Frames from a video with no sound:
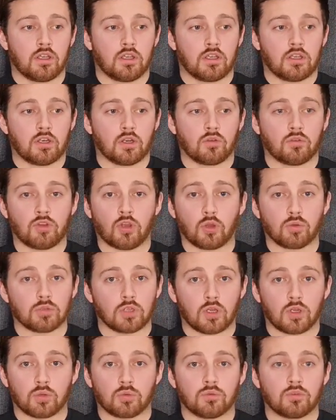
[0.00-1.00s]
you know, no
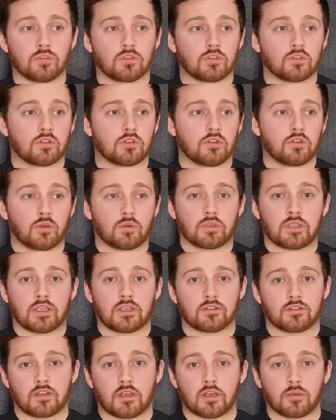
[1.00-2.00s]
loans, no
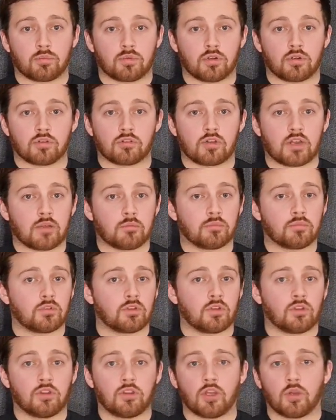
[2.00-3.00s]
Kickstarter programs,
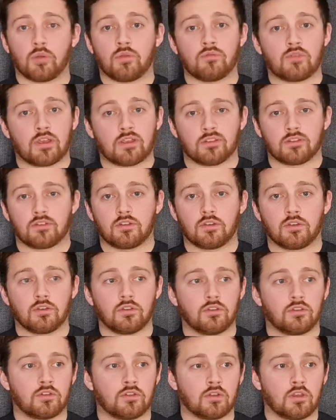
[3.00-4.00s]
no
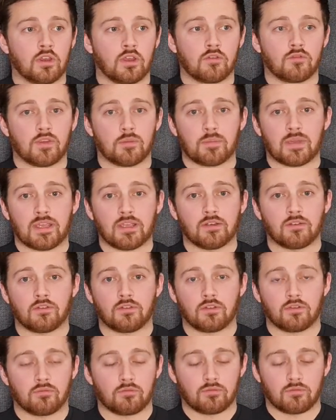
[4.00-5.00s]
investors. They
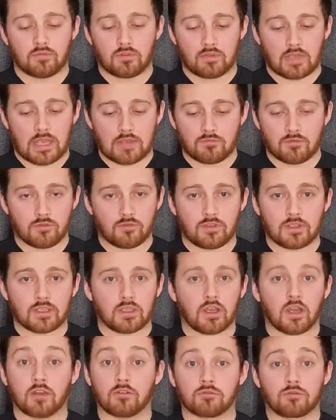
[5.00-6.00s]
paid everything
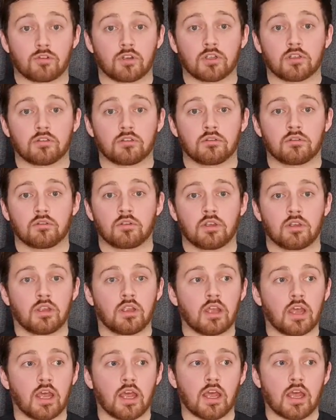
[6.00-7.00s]
up front.
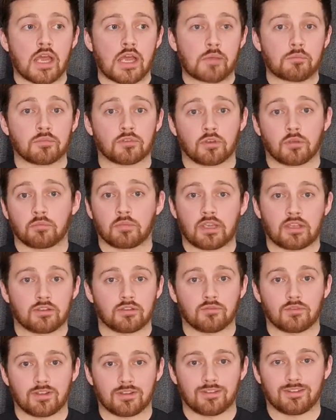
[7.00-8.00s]
So I'm
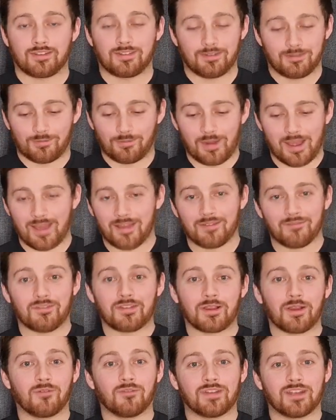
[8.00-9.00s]
guessing that's where they
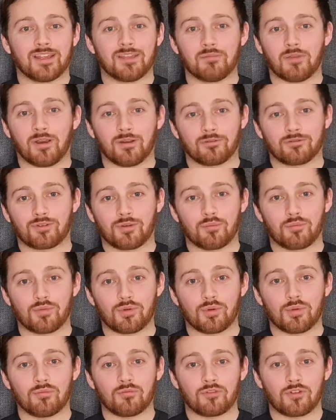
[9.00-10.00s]
got the name Up Front
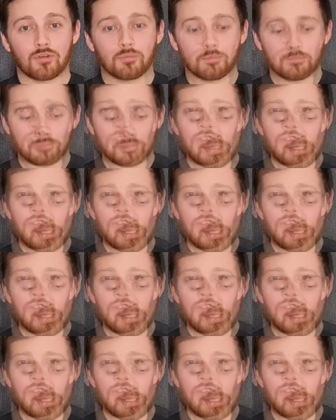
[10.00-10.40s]
Brewing from.